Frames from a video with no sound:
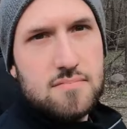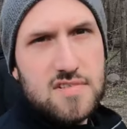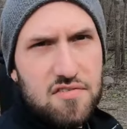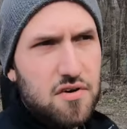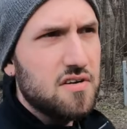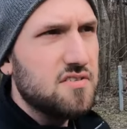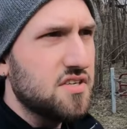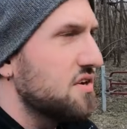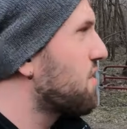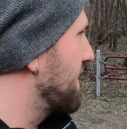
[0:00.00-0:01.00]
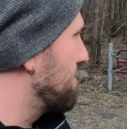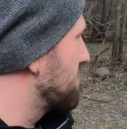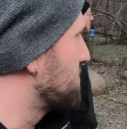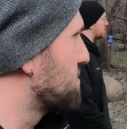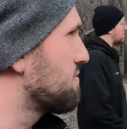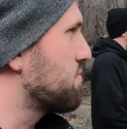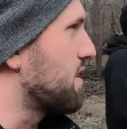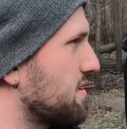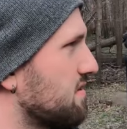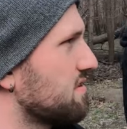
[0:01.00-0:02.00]
Never took note of that before,
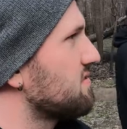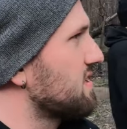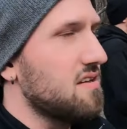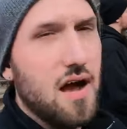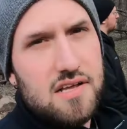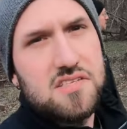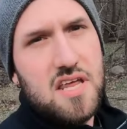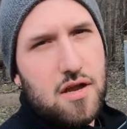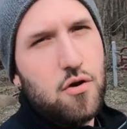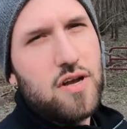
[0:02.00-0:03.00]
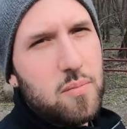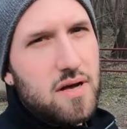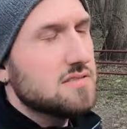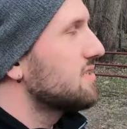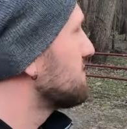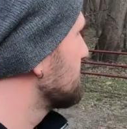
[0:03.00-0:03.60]
probably because it's Katoski Greenbelt.